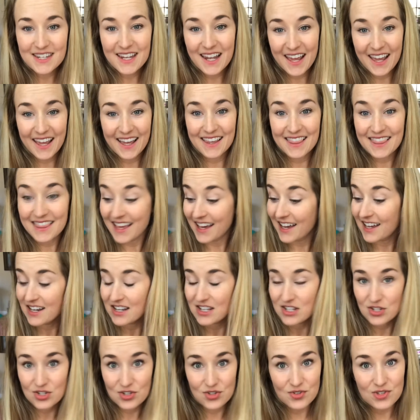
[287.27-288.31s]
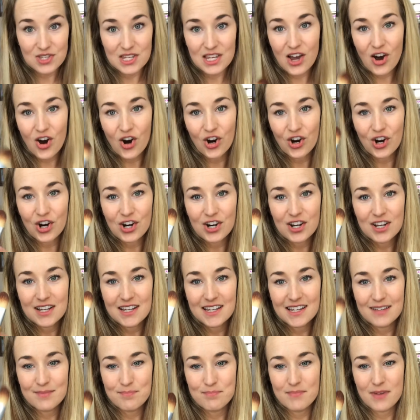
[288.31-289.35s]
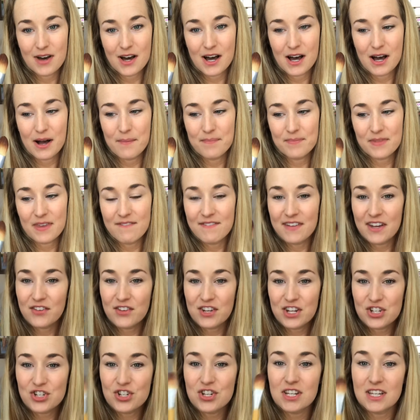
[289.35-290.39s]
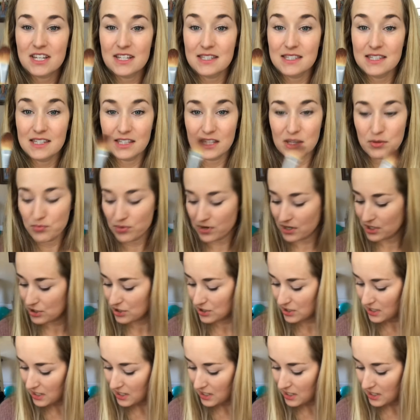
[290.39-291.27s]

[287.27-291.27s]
and that is using our foundation and concealing brush.